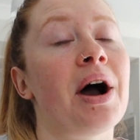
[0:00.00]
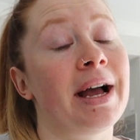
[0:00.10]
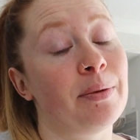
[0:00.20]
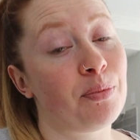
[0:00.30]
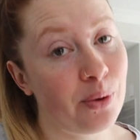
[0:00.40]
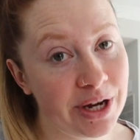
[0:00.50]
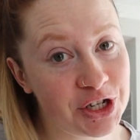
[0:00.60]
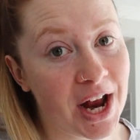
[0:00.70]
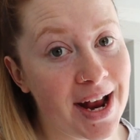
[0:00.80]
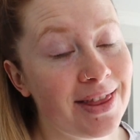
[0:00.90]
I
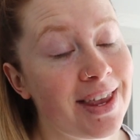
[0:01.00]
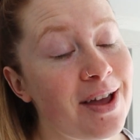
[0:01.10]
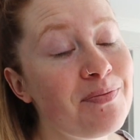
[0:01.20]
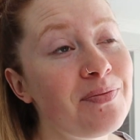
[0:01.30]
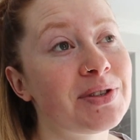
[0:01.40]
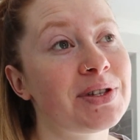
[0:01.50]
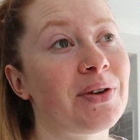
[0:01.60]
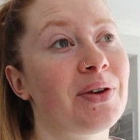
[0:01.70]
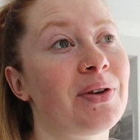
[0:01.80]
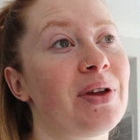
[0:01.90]
appreciate them.
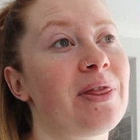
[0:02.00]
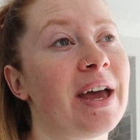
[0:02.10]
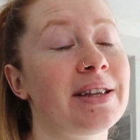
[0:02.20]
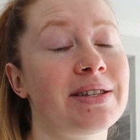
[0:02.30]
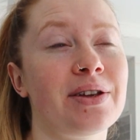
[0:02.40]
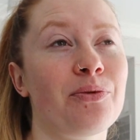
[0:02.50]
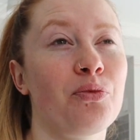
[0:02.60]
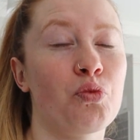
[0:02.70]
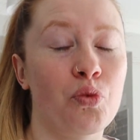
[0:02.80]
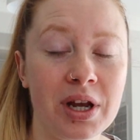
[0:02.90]
So that's
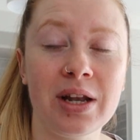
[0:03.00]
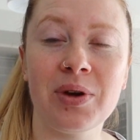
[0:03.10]
really,